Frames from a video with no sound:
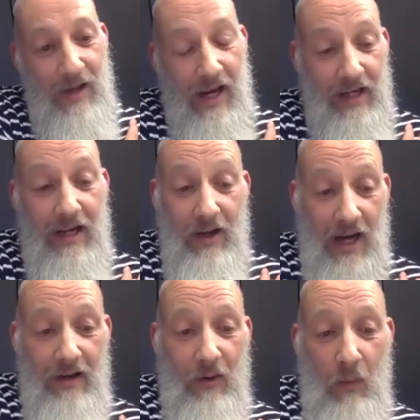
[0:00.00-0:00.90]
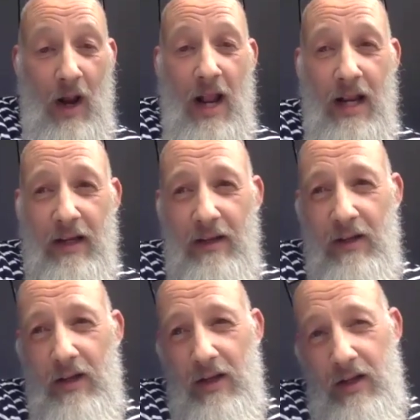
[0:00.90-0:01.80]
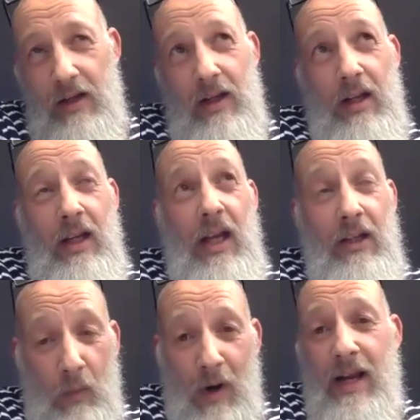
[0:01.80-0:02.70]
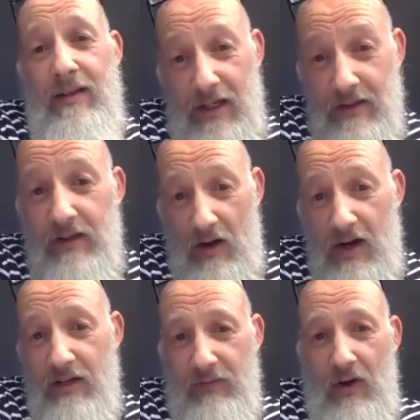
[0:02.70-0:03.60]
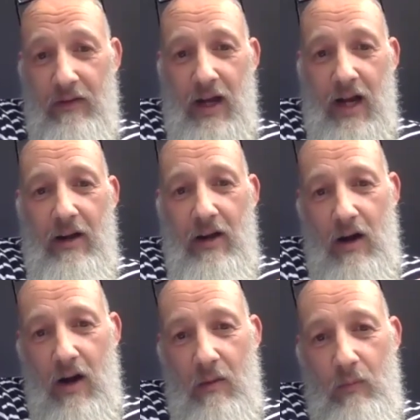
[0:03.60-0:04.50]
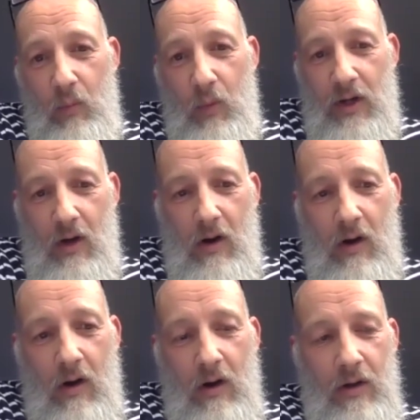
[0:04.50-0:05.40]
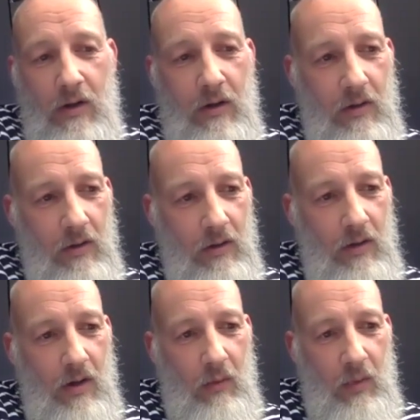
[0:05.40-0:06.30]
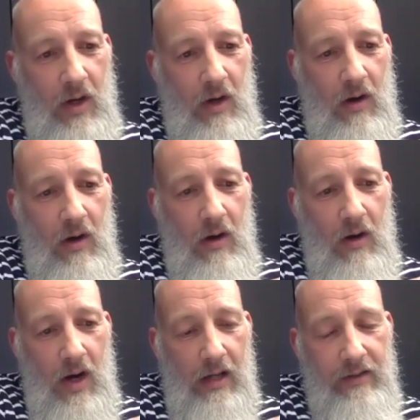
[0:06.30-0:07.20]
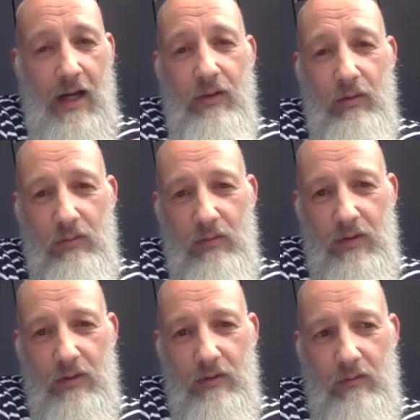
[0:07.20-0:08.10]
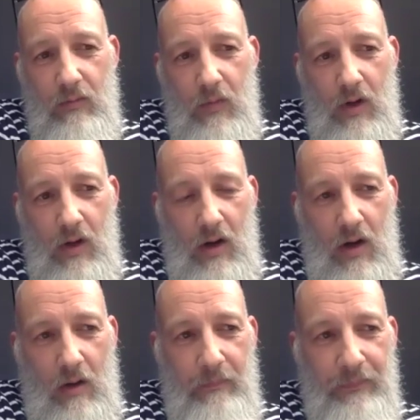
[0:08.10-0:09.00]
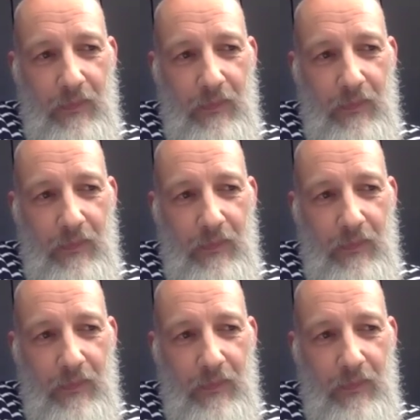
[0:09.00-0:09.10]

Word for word: in, in in a way in a way it is kind of like that. Um, we are you know we are as adults um,